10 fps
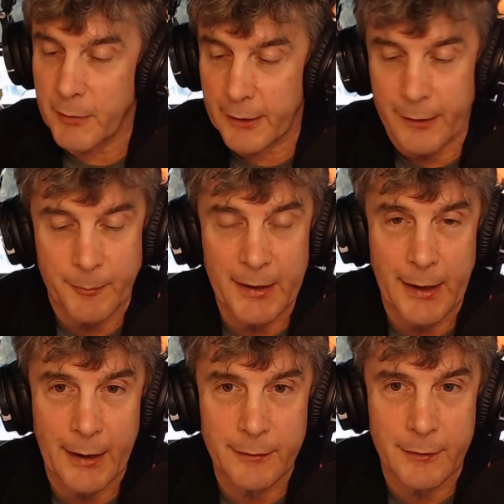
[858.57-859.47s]
somebody like
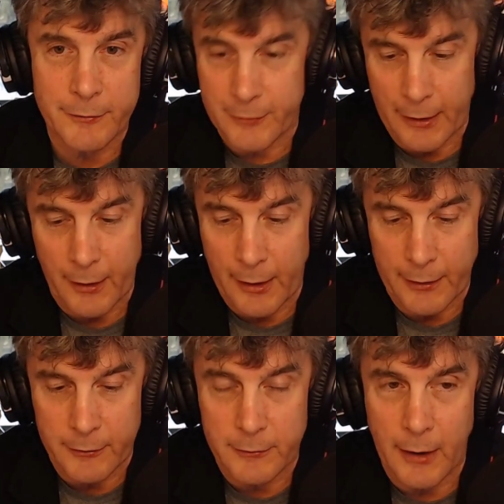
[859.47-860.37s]
me had this,
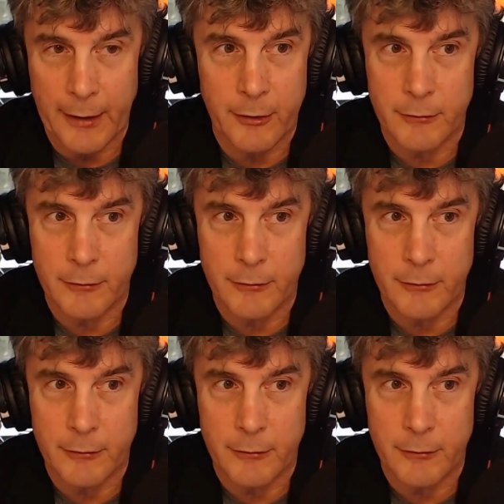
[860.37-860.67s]
I could